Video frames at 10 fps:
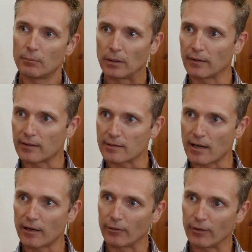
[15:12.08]
buildings
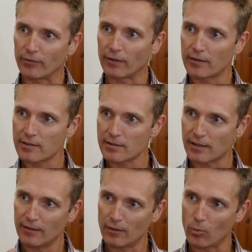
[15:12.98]
down a river. This is
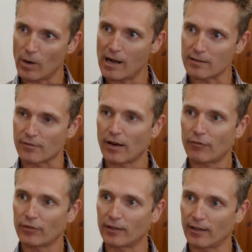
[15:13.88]
in the wilds of
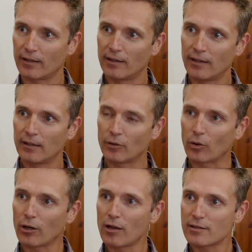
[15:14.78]
Africa.
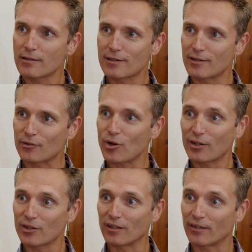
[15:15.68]
Your closest
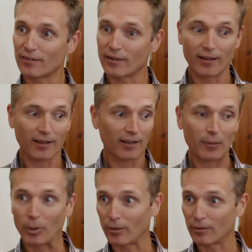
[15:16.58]
attraction is the
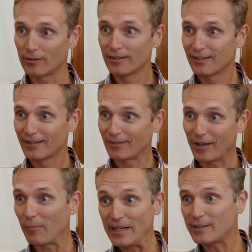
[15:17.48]
hippo,
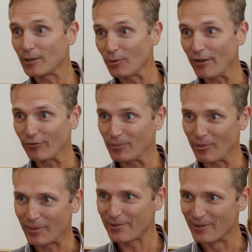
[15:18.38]
a meter away from
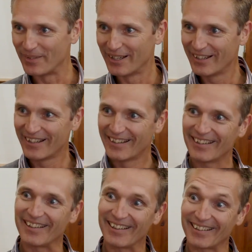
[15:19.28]
your bedroom. In the water.
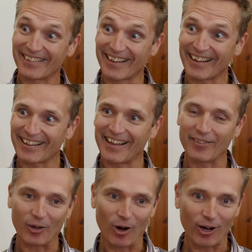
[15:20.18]
Yeah, exactly. And
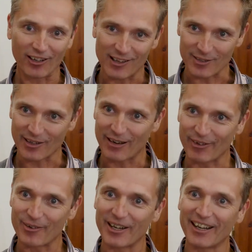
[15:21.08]
the crocodiles are
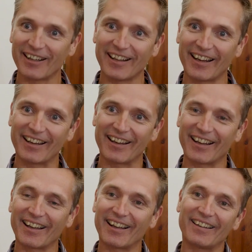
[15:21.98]
everywhere, and and
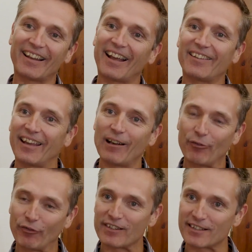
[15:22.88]
uh, and and the
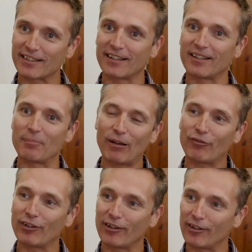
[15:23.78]
elephants and the
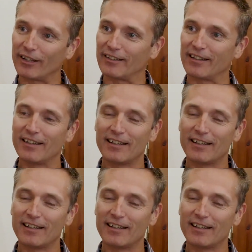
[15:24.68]
buffalo and